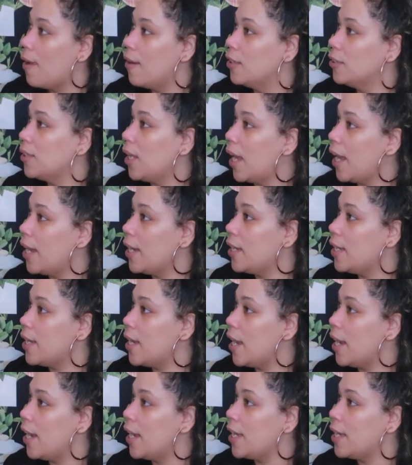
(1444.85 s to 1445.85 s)
nothing
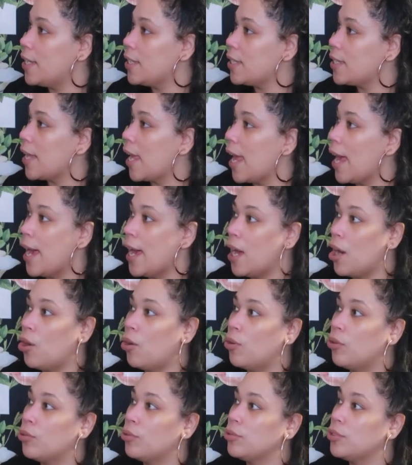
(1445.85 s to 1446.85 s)
is
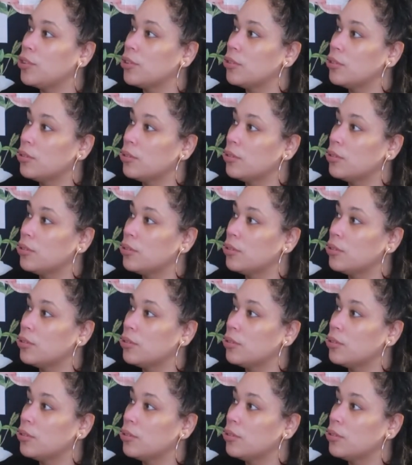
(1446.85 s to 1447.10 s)
held